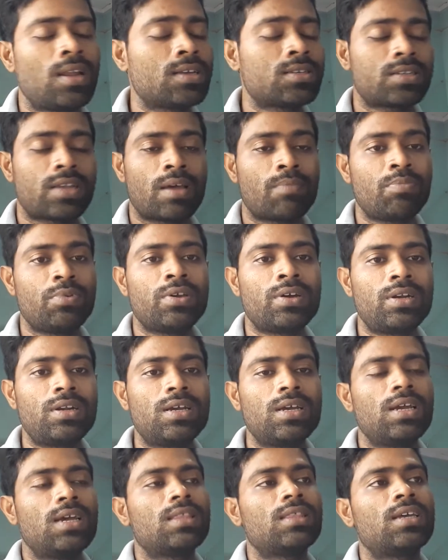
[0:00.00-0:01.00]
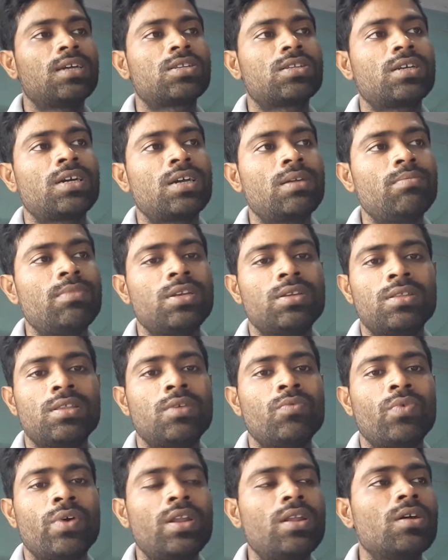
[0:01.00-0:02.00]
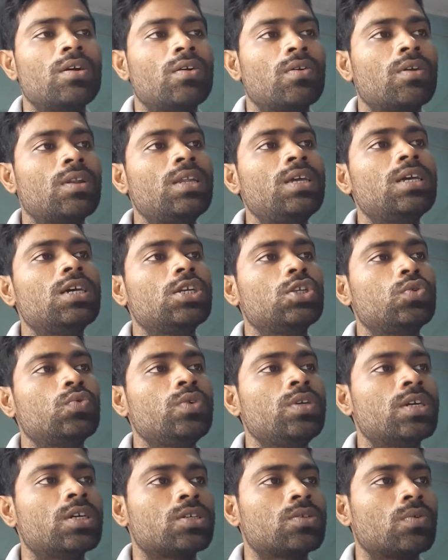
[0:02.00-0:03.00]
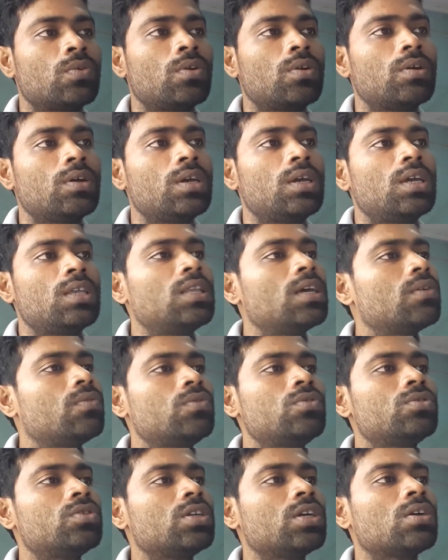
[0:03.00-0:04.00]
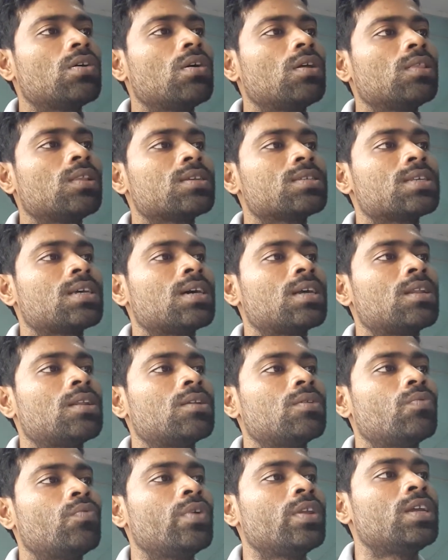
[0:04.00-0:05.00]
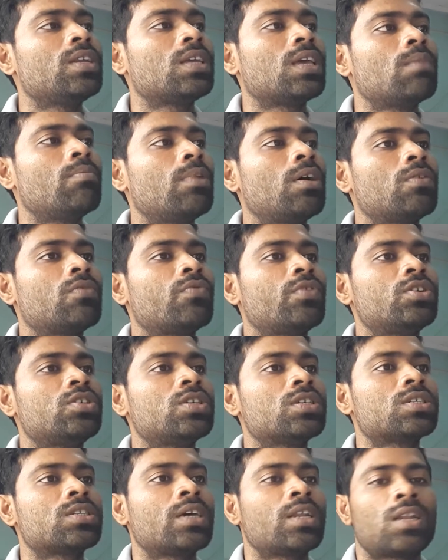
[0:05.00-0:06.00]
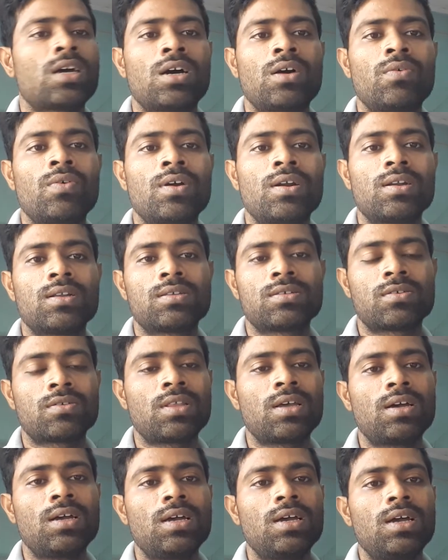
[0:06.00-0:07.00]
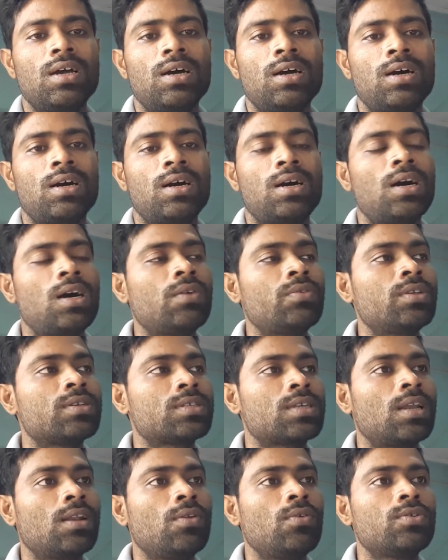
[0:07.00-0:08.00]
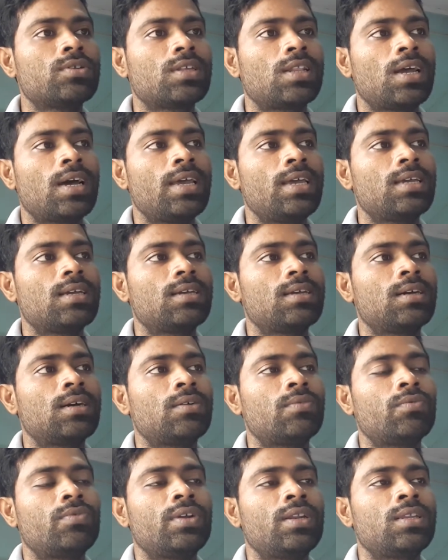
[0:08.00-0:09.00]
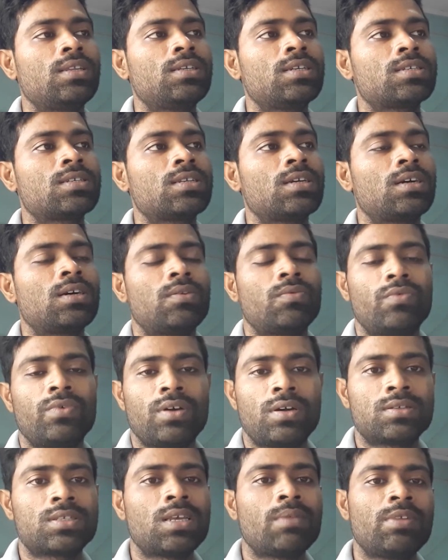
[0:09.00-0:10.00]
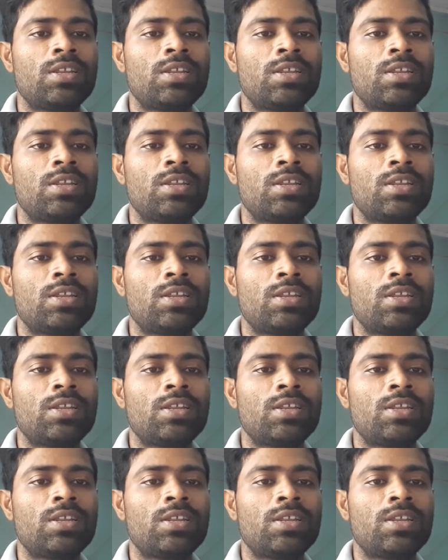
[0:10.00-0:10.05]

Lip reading: appeared, that time they were only 2 years old. They couldn't recall the sun when it came out for just an hour. So the how the sun looks like when just 7